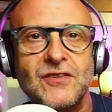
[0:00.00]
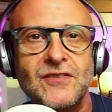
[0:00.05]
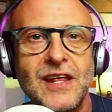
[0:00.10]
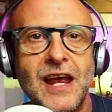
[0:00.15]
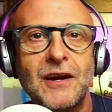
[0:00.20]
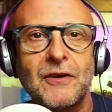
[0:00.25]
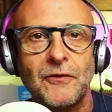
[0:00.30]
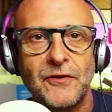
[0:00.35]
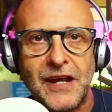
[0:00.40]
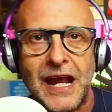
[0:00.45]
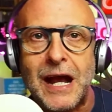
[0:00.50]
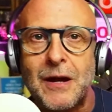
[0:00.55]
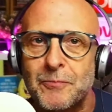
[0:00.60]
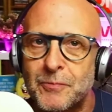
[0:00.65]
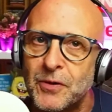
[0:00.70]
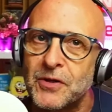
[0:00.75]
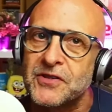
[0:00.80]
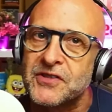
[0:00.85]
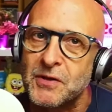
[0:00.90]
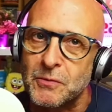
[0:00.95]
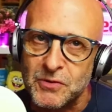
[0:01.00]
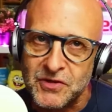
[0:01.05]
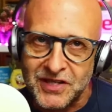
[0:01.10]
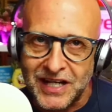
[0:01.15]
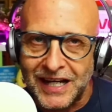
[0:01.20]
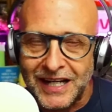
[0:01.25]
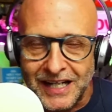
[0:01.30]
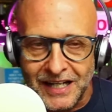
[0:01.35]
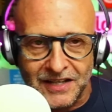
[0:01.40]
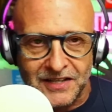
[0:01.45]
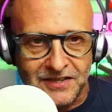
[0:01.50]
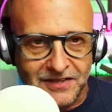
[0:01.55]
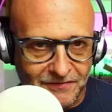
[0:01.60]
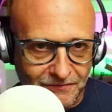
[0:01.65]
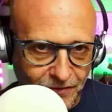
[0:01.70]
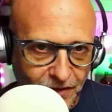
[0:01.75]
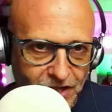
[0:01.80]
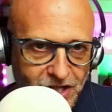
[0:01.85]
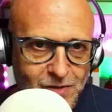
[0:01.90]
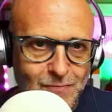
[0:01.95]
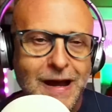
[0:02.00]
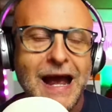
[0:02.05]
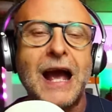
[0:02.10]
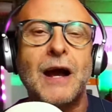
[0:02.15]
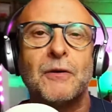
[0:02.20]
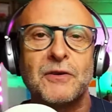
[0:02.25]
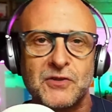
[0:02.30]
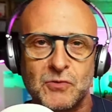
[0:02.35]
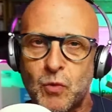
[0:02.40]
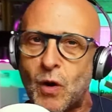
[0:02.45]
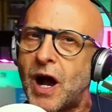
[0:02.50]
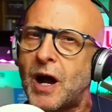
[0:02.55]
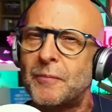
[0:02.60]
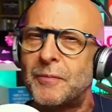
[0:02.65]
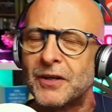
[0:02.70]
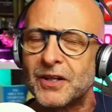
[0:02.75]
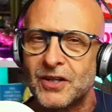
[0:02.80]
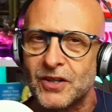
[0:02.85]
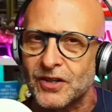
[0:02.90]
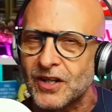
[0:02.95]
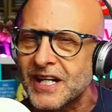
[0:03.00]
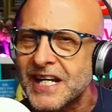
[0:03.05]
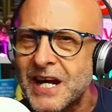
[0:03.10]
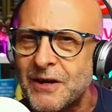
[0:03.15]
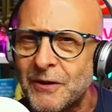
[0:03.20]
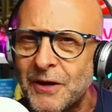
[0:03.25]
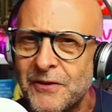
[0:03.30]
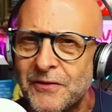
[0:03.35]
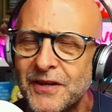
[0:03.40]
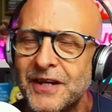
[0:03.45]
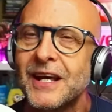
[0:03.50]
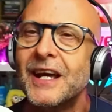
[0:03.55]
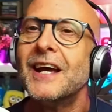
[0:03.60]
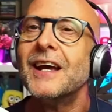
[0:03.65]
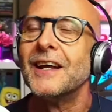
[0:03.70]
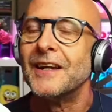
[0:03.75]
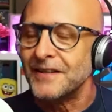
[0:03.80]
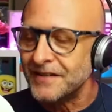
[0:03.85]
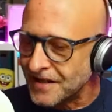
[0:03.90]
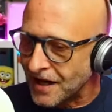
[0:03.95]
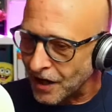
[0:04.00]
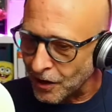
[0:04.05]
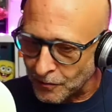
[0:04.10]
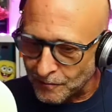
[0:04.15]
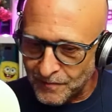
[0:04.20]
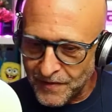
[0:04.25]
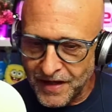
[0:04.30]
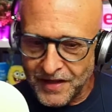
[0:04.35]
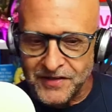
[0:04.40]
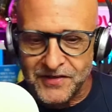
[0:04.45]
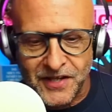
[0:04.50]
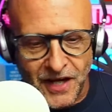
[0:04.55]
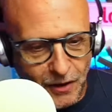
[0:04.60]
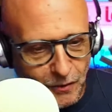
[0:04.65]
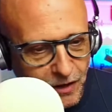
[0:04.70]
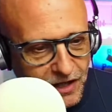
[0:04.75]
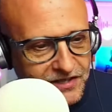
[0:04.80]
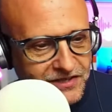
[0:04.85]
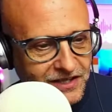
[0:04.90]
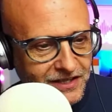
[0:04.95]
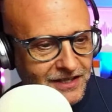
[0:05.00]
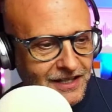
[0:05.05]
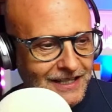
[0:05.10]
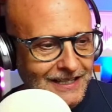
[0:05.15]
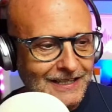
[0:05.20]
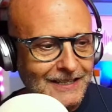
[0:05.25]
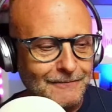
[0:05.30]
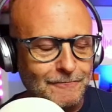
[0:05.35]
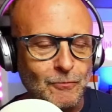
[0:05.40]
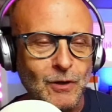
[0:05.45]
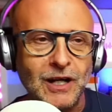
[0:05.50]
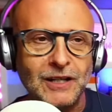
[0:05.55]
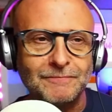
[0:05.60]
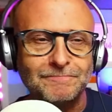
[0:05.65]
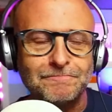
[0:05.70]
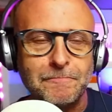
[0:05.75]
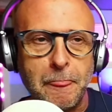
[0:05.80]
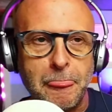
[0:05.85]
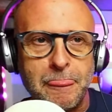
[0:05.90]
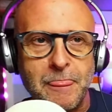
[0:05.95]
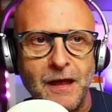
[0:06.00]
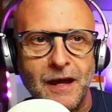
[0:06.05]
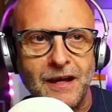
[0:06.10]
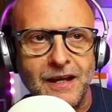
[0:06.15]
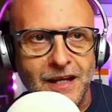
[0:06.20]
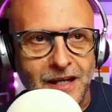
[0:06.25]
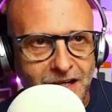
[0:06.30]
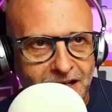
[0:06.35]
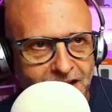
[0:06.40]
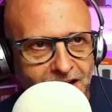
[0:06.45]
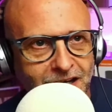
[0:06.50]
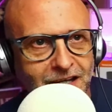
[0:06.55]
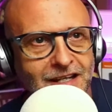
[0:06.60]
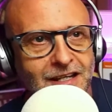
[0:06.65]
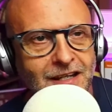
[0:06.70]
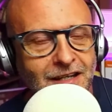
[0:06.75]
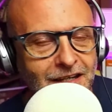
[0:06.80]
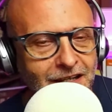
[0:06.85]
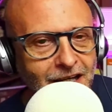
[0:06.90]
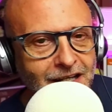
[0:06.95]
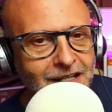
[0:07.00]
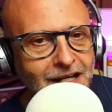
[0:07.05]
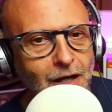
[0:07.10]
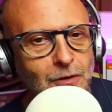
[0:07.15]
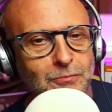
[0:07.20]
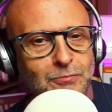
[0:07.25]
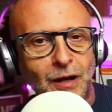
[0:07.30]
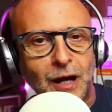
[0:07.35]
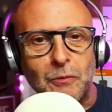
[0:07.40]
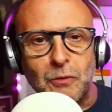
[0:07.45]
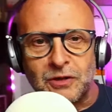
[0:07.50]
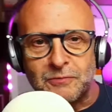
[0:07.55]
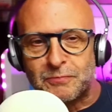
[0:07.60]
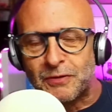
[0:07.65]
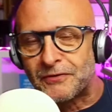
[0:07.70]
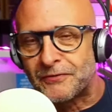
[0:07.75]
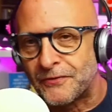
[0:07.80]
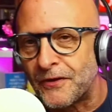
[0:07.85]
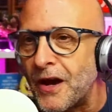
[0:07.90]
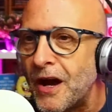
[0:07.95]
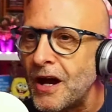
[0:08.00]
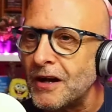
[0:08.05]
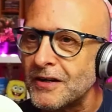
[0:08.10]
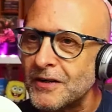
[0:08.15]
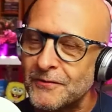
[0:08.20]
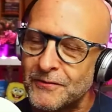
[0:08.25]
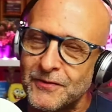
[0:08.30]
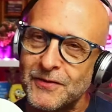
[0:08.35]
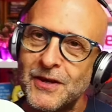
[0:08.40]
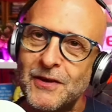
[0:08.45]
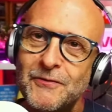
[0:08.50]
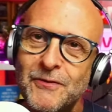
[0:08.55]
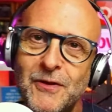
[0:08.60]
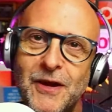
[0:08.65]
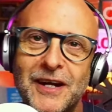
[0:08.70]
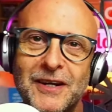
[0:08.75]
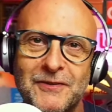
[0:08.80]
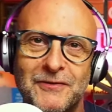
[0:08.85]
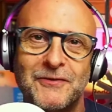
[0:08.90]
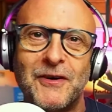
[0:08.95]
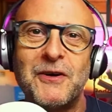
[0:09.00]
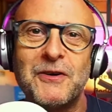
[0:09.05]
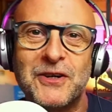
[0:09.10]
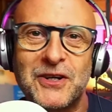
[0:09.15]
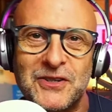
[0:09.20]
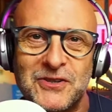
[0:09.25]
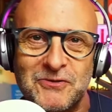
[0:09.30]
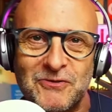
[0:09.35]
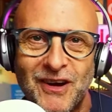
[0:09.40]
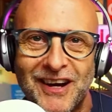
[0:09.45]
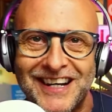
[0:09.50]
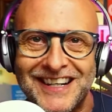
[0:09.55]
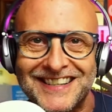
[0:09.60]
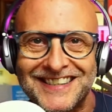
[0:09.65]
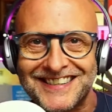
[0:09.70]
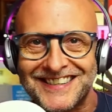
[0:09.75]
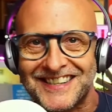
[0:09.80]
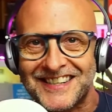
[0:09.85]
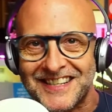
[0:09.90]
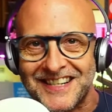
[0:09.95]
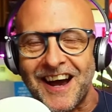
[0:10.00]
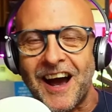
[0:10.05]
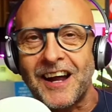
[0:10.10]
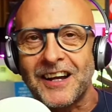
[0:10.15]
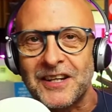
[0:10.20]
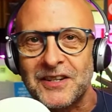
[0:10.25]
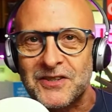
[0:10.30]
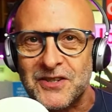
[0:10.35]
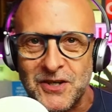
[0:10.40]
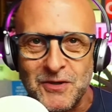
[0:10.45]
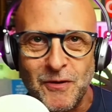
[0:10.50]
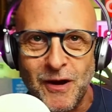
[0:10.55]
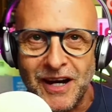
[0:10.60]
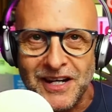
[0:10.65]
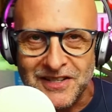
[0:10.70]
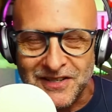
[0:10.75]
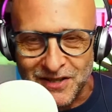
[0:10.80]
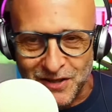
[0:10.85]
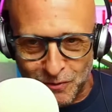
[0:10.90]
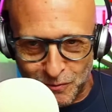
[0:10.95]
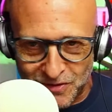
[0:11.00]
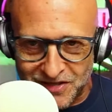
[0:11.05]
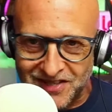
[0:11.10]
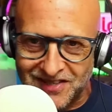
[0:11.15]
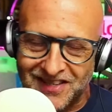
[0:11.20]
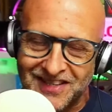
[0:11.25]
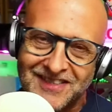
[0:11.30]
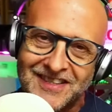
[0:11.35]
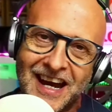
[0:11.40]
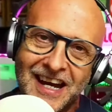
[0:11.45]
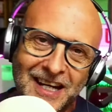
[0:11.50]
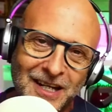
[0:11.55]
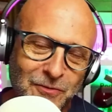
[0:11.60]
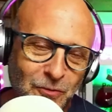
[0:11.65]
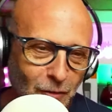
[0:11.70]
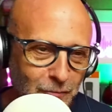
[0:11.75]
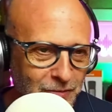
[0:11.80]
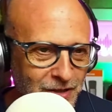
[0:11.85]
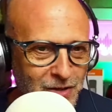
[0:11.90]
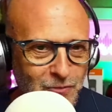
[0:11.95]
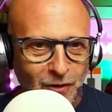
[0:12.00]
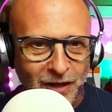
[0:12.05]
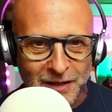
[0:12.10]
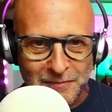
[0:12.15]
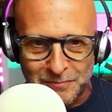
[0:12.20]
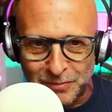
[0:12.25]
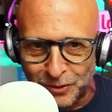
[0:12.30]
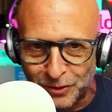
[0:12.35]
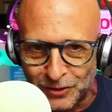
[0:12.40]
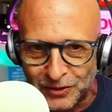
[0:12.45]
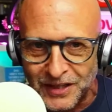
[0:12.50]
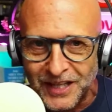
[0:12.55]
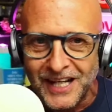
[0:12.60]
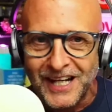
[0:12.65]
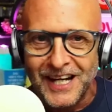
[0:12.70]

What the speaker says: there, on the outputs, it was getting us volume out as well. But could I hear anything? No. So I said, well, I would prefer it if you had a Focusrite Scarlett 2i2, which is exactly what Pete went and brought.